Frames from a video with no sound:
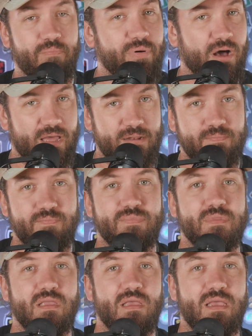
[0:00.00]
But
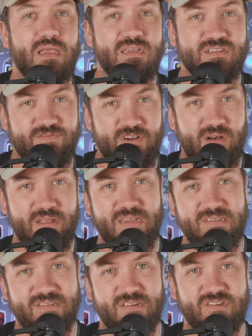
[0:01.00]
it's fairly
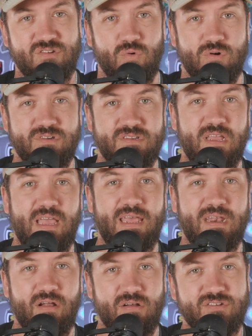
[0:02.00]
easy to source,
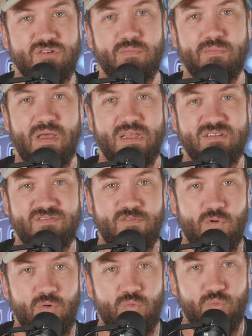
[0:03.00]
and it also makes
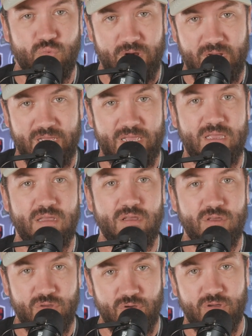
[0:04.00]
for really
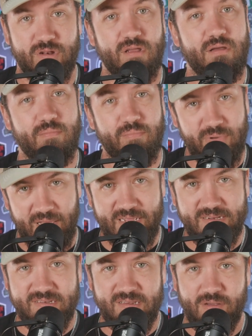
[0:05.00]
good
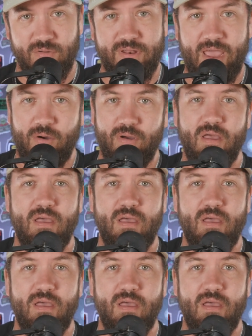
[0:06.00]
blade steel. Now,